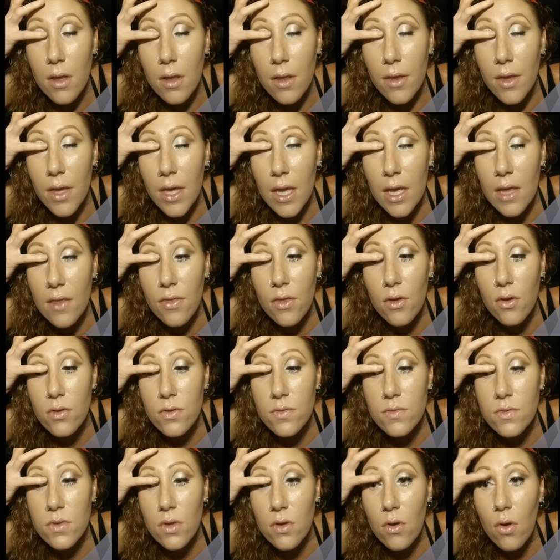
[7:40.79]
and they'll
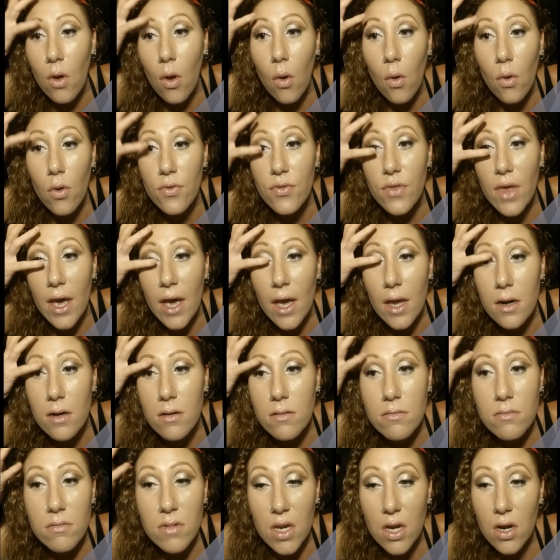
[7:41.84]
hold that,
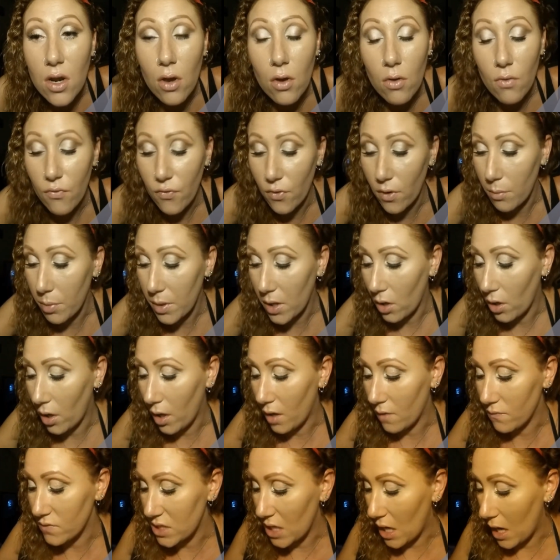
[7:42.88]
you know, for a
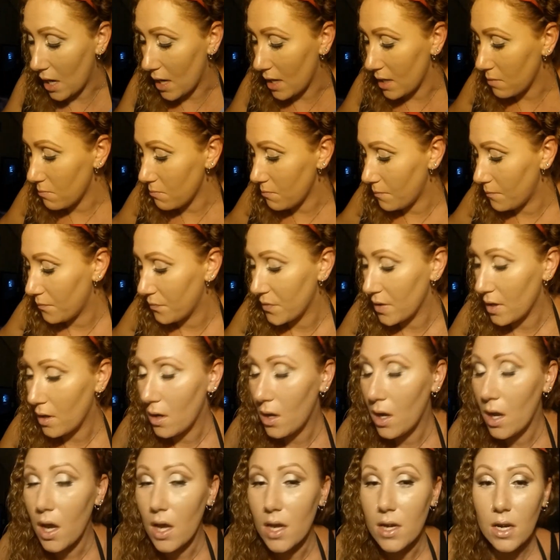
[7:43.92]
period of time.
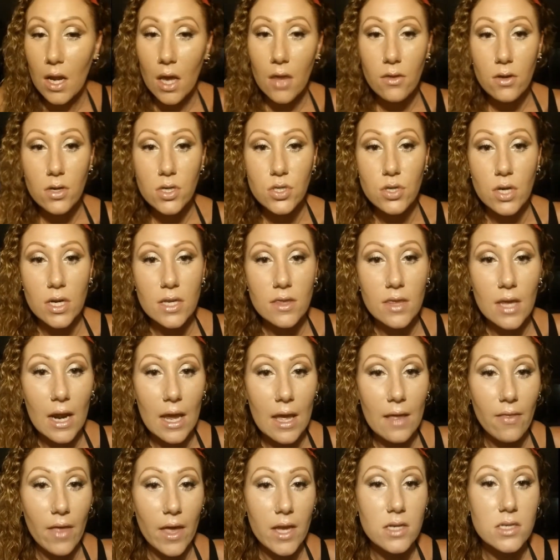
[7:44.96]
Another trick that
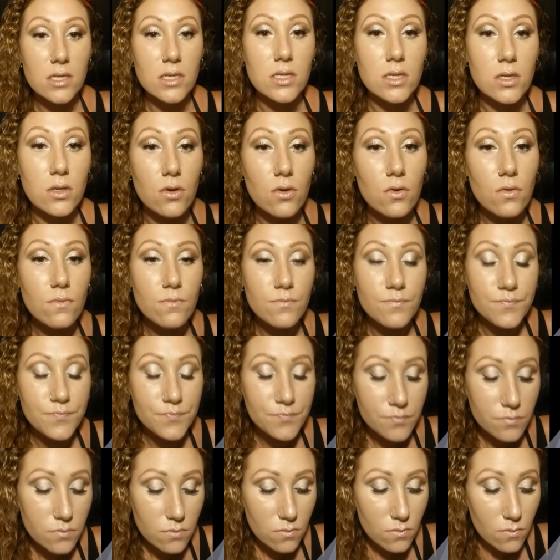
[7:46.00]
I like to do
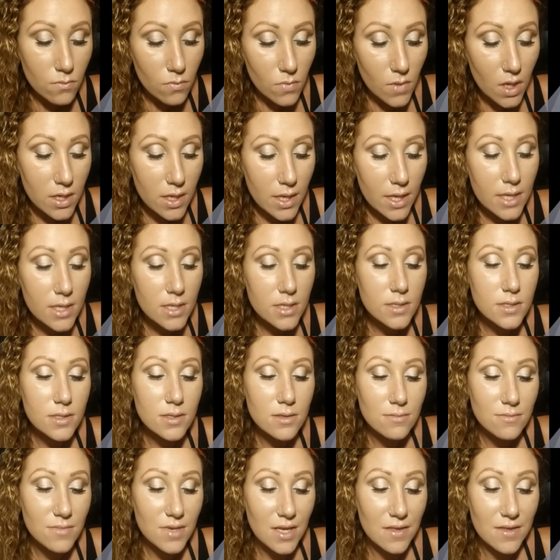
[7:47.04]

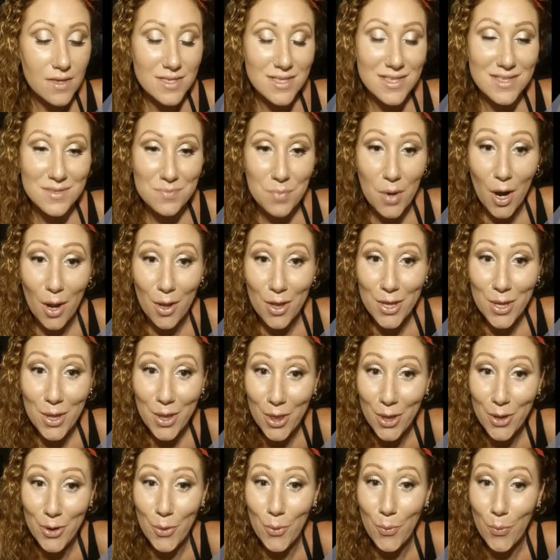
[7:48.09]
is, and this is probably a
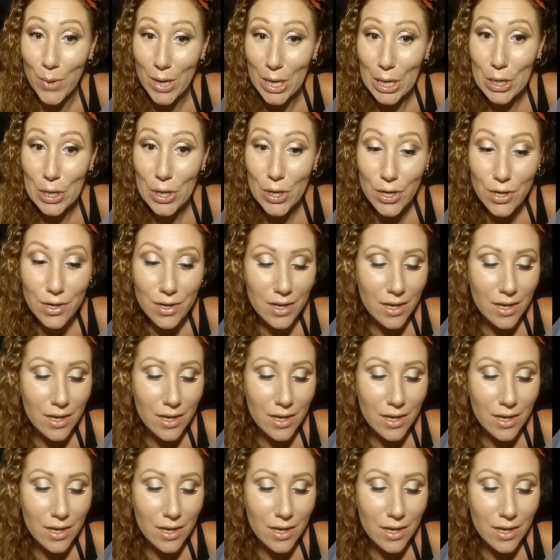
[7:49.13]
little weird,